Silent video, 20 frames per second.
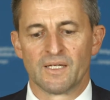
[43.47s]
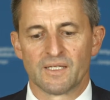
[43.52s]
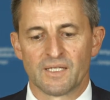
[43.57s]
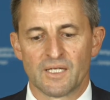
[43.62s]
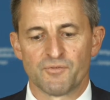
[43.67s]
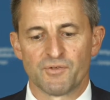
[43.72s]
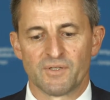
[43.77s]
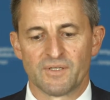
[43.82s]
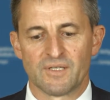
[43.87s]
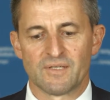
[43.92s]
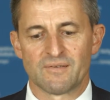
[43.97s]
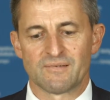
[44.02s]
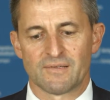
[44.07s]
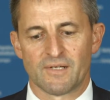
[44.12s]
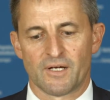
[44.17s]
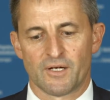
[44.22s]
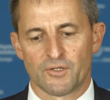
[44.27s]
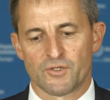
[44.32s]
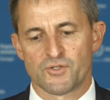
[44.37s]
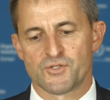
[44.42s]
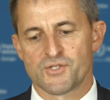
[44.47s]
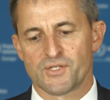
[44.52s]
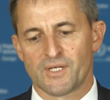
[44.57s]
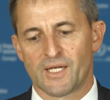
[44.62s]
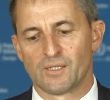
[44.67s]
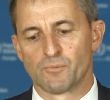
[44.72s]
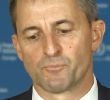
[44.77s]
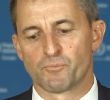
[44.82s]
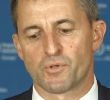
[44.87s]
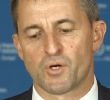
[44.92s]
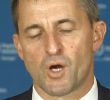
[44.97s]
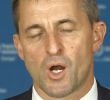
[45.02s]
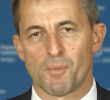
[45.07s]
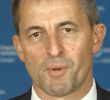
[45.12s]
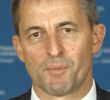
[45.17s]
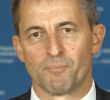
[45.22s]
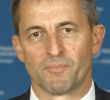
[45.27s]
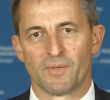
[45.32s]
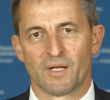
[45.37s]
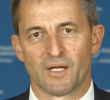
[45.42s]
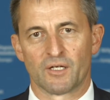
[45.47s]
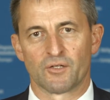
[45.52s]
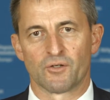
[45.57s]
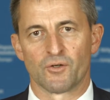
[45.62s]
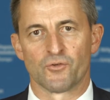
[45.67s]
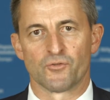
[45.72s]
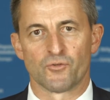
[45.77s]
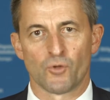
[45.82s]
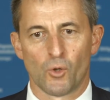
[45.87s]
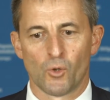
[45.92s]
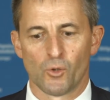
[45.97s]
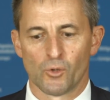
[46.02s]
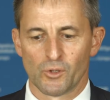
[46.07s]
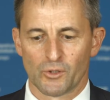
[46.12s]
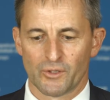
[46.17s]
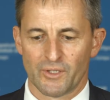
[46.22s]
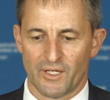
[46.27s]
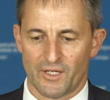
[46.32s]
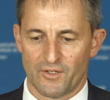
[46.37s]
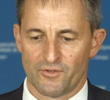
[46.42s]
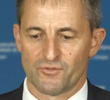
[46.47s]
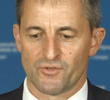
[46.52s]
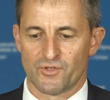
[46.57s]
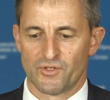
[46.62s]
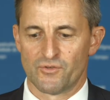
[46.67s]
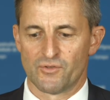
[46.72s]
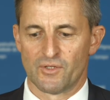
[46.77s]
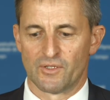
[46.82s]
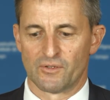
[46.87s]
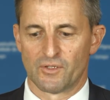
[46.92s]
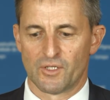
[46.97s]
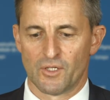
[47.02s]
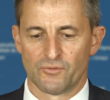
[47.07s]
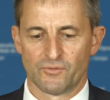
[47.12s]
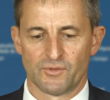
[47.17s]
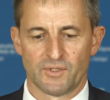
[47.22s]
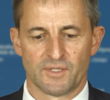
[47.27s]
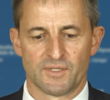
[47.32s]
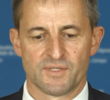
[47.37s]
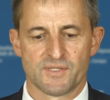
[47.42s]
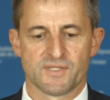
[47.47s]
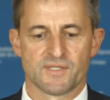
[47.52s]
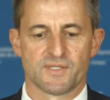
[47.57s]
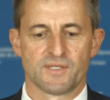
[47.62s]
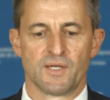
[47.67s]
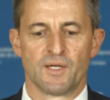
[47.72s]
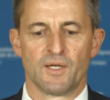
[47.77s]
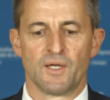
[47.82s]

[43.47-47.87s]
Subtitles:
Given this large-scale problem across all countries and continents,